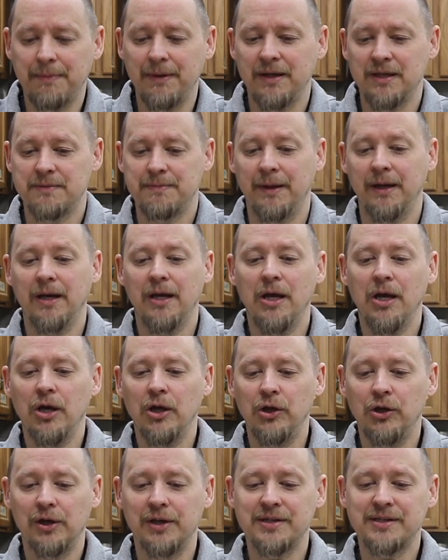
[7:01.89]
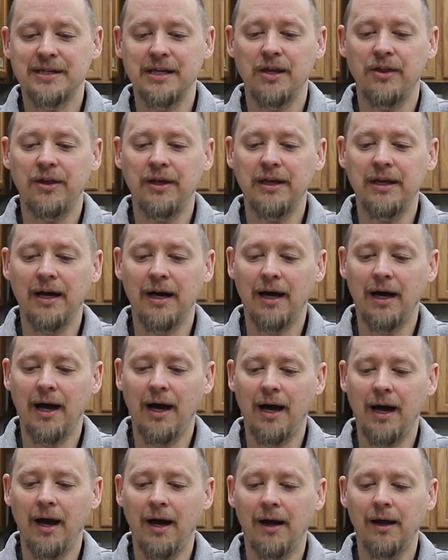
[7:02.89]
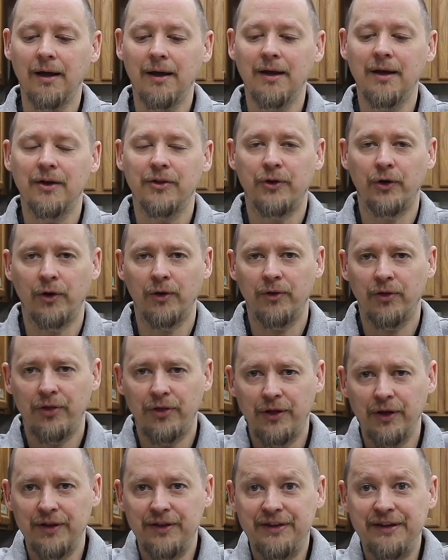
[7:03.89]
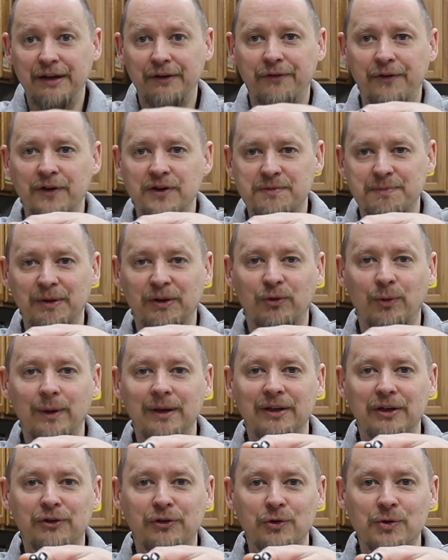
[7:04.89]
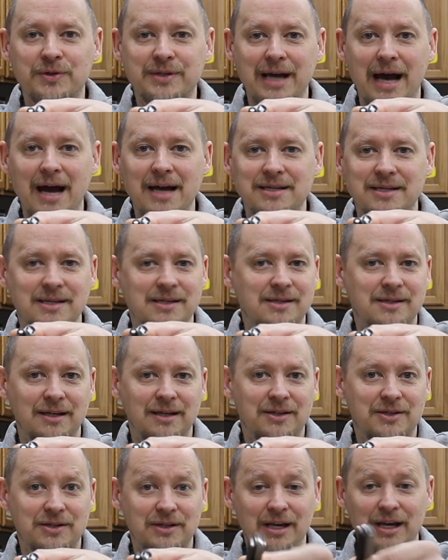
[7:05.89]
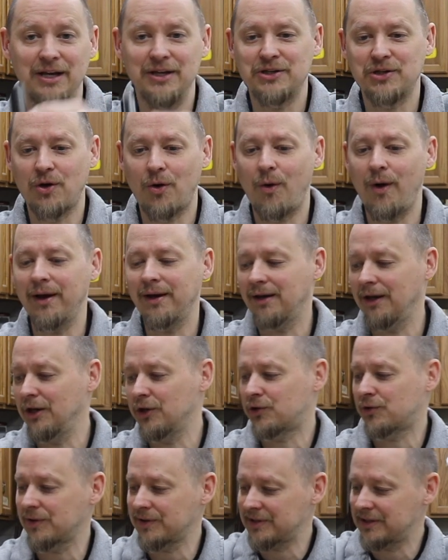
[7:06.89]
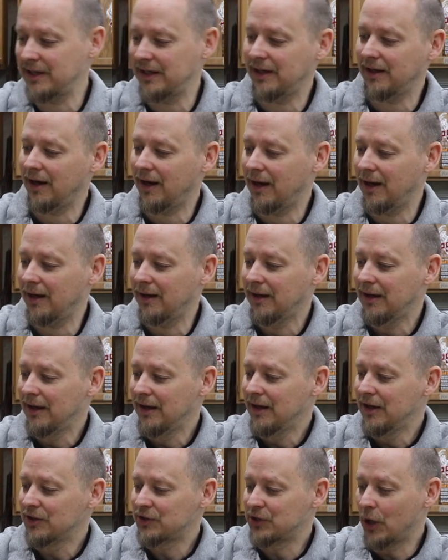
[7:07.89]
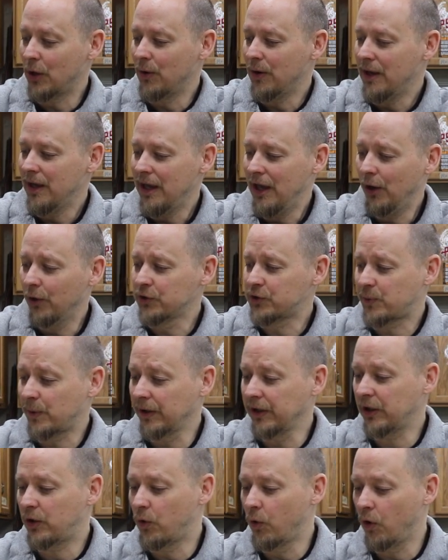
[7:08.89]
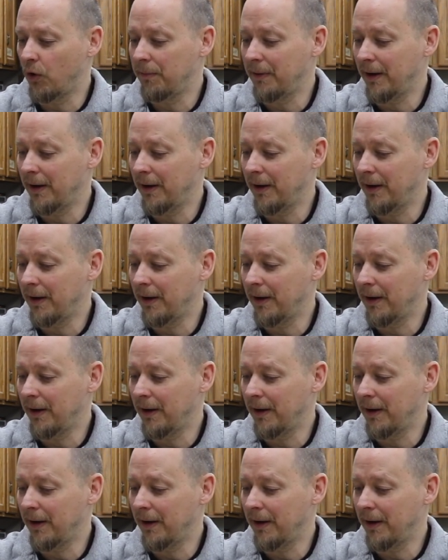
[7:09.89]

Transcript: pins, but you can see the uh, uh, the the difference between the two sizes. It's it's quite interesting. Uh, so it was really cool,